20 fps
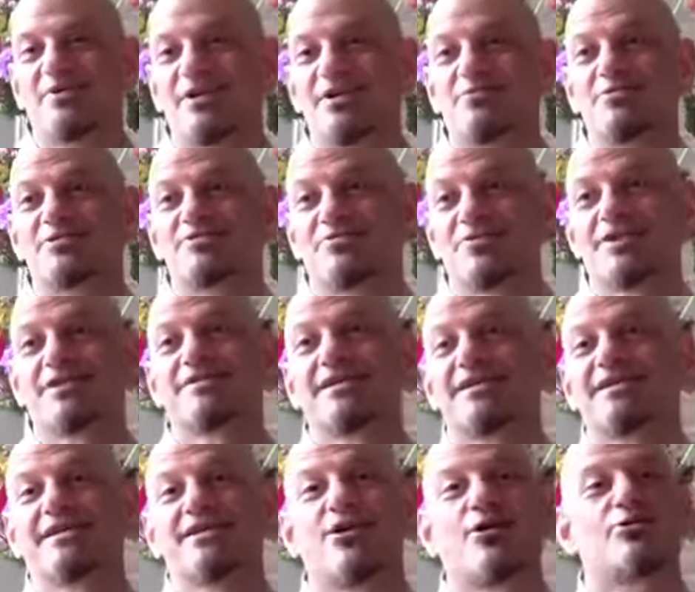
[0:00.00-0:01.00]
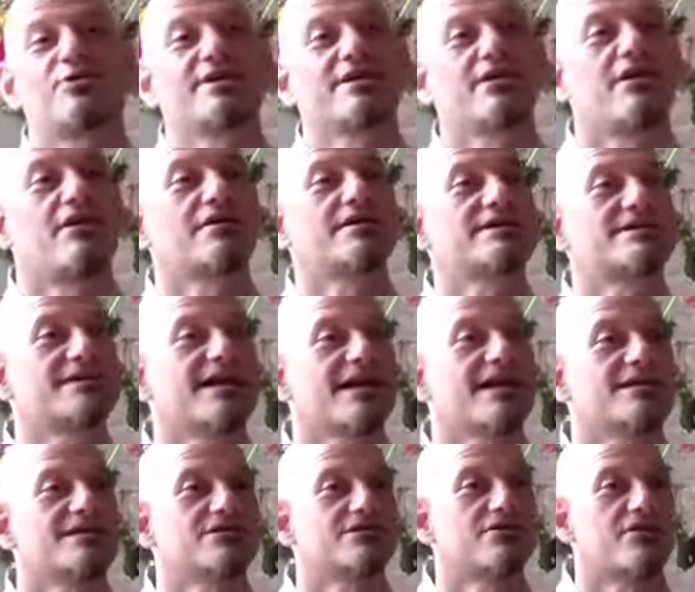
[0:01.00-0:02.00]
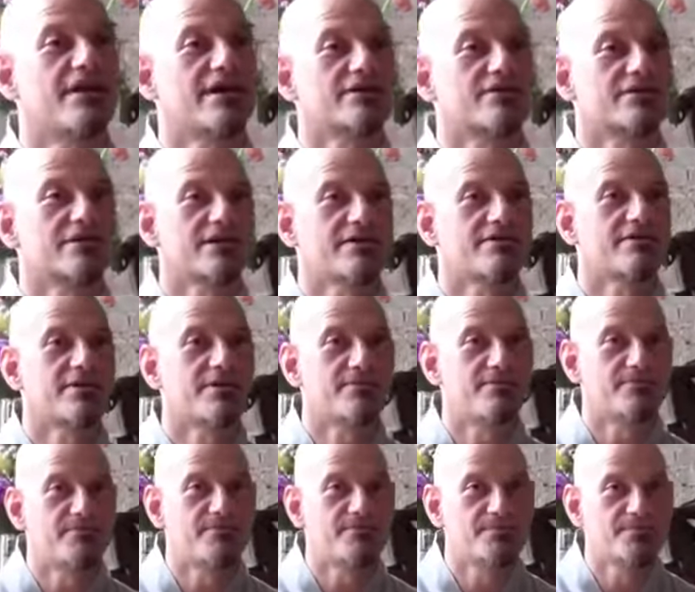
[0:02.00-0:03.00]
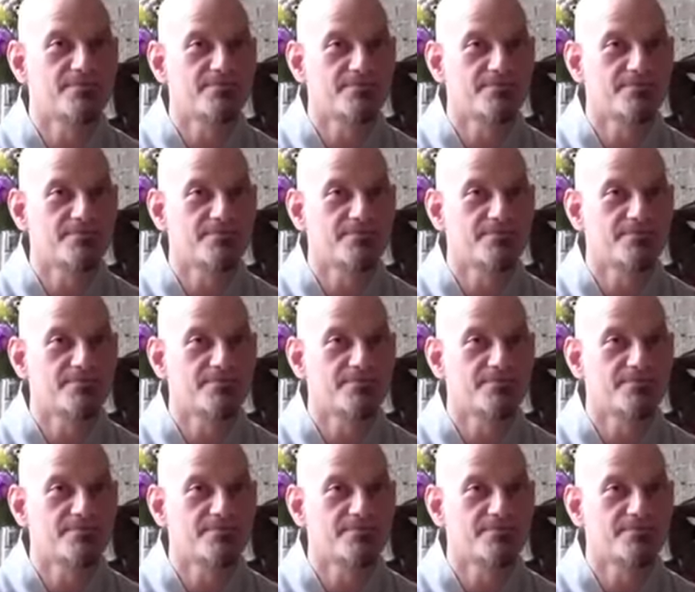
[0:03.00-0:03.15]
But it was really the only honest answer I could give him.